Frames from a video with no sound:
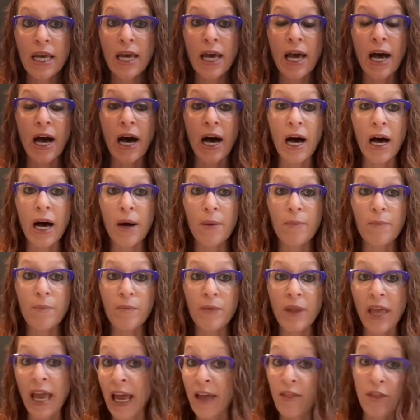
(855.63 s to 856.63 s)

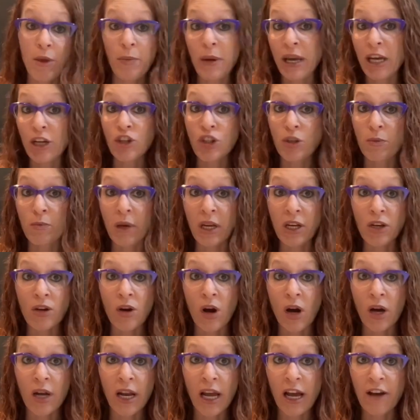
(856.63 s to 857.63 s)
and the patient may
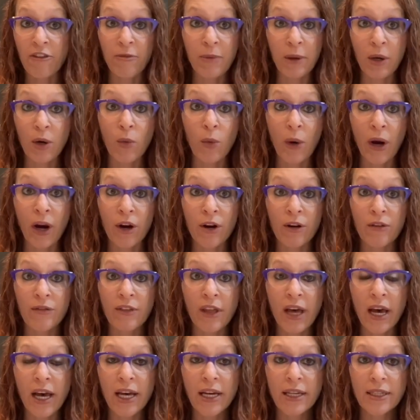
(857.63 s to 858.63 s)
not have been aware of
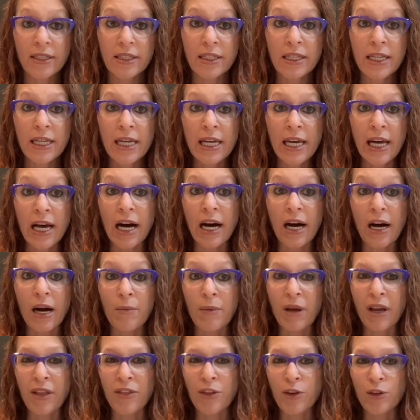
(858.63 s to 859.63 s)
that.
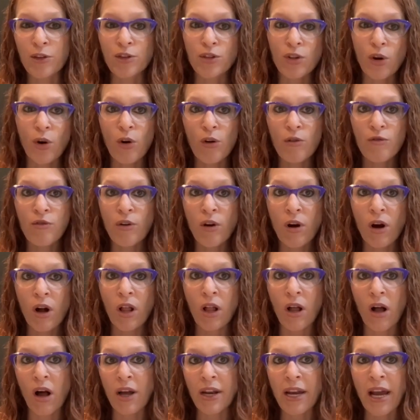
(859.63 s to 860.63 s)
And there's overall,
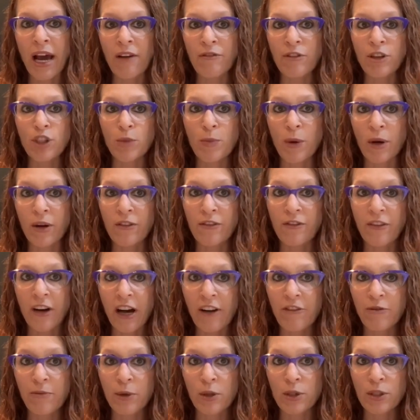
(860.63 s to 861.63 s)
on average, about a
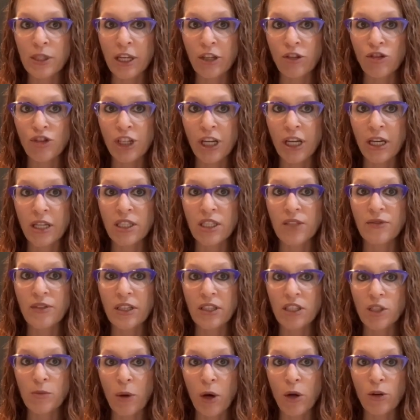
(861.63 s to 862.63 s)
5% chance of
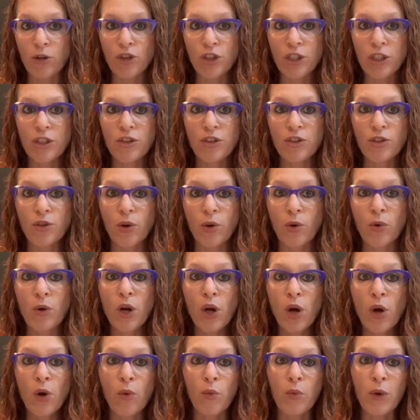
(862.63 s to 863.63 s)
expulsion. So
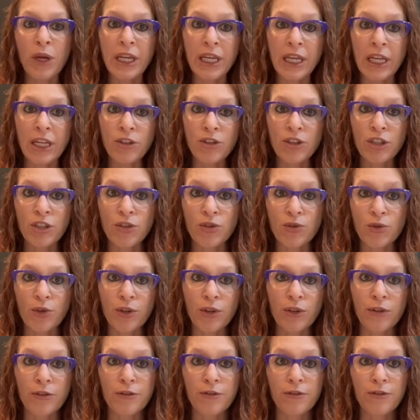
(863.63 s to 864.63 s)
we need to sort
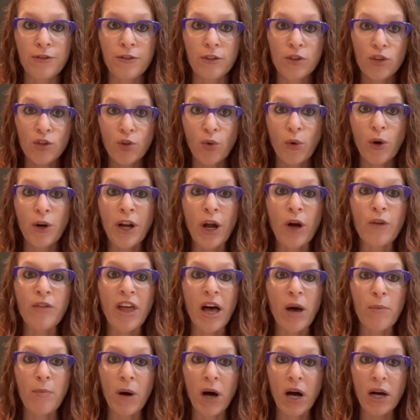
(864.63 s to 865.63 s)
of sort out
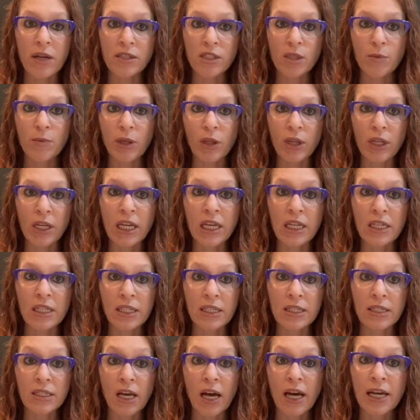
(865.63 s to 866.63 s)
that possibility and
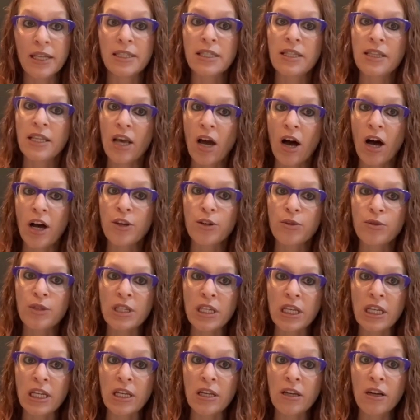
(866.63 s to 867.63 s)
decide, did the
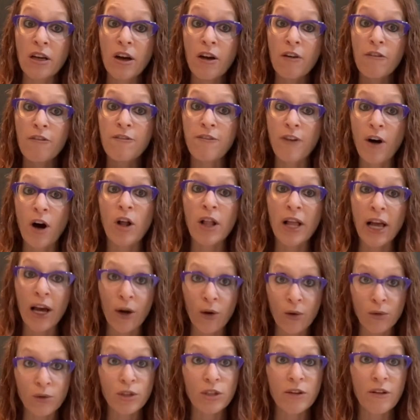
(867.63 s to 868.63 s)
IUD fall
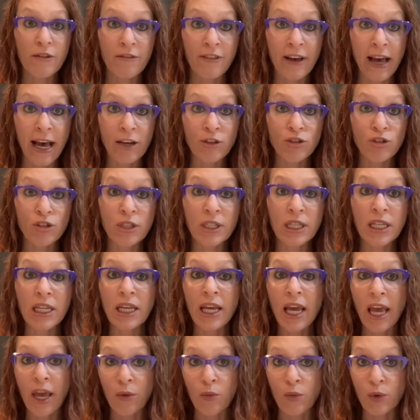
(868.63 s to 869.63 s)
out
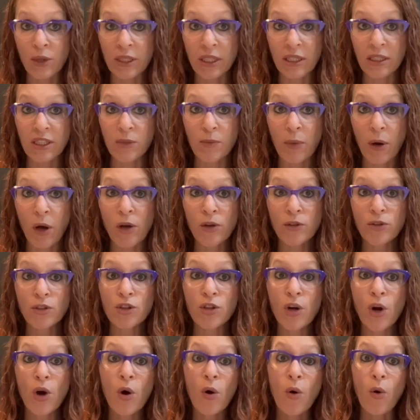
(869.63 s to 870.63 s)
vaginally and was expulsed,
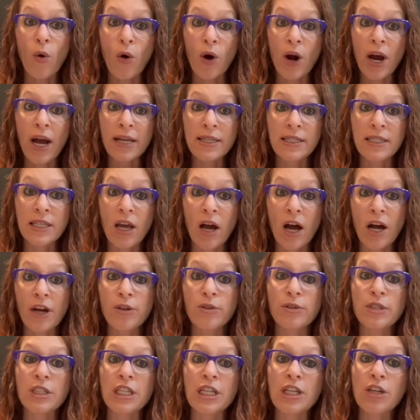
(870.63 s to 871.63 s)
or has the
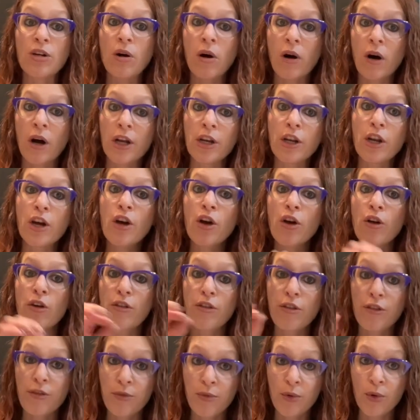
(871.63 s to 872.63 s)
IUD gone
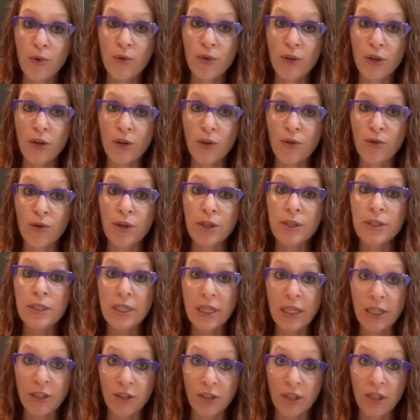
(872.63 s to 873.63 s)
through the uterus
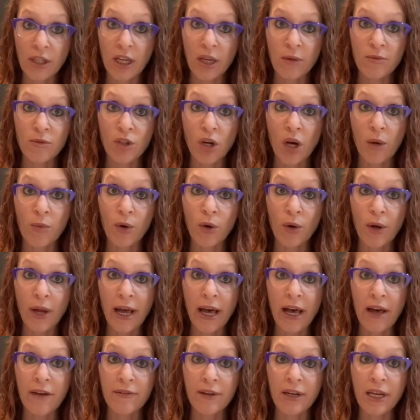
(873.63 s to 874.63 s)
into the abdominal
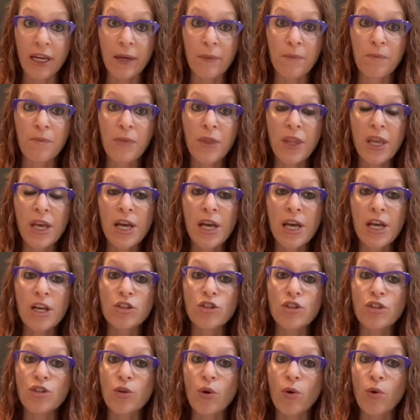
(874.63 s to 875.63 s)
cavity?
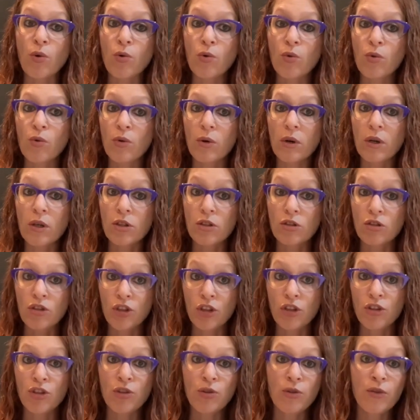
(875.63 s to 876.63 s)
So
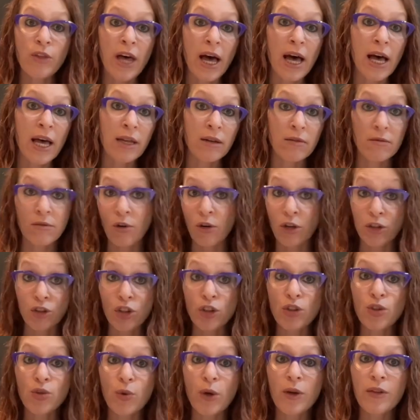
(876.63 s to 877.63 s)
to do that, or
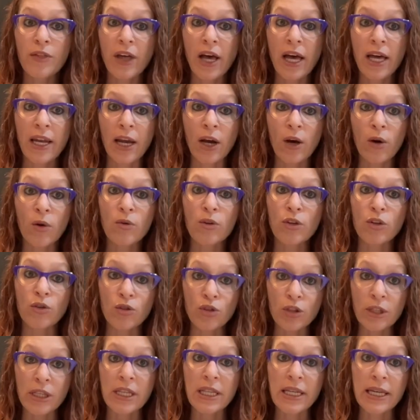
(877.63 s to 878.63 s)
to sort that out,
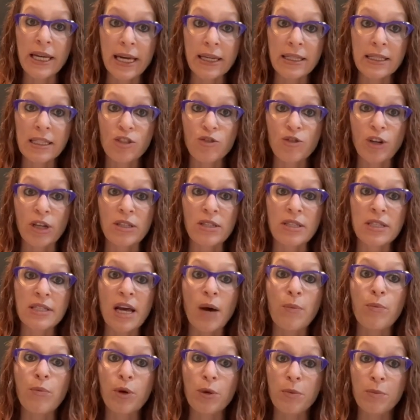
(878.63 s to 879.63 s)
usually the next
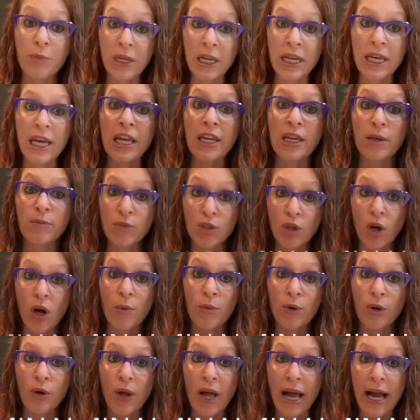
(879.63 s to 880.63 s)
step would be an
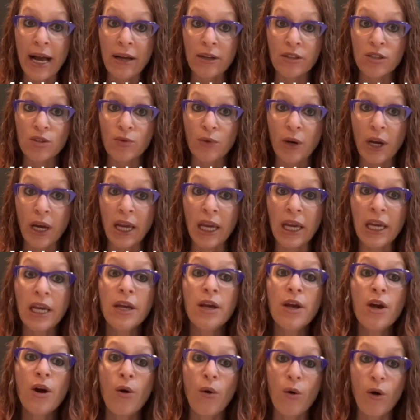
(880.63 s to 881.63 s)
abdominal
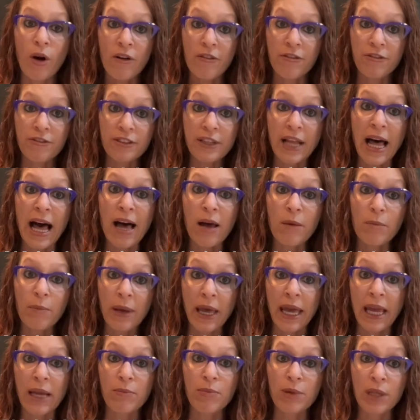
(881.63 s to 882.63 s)
x-ray or a flat
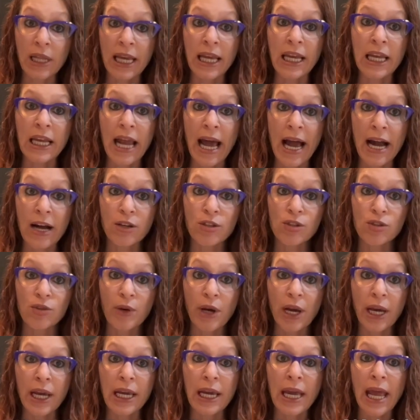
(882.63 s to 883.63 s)
plate
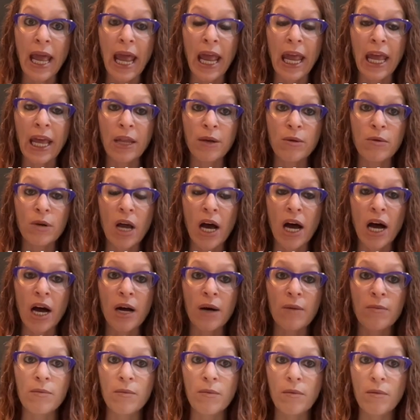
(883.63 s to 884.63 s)
x-ray.
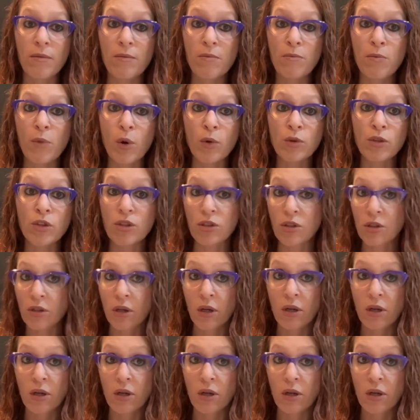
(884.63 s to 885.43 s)
And most